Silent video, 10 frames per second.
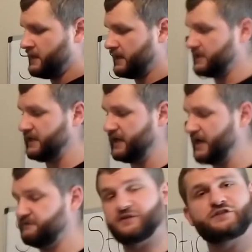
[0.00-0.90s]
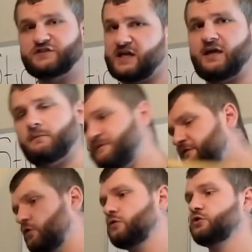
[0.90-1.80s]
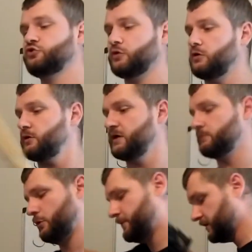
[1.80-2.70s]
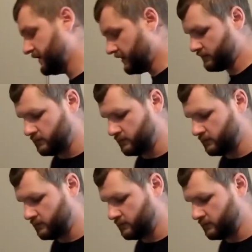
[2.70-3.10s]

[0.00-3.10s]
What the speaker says: and I have the same full control and mobility